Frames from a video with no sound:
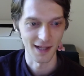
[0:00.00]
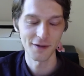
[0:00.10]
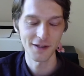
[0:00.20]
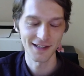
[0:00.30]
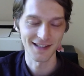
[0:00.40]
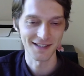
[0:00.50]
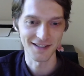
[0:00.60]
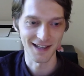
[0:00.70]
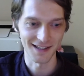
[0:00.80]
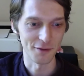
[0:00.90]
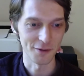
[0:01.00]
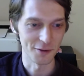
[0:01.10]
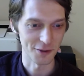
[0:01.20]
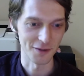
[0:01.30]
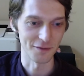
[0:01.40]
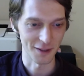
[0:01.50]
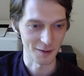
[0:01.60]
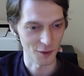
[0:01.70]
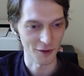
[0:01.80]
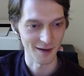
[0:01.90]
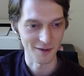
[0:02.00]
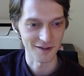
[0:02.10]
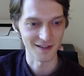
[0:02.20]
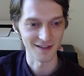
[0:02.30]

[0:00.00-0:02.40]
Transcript: I feel like this is the evolution of most programmers.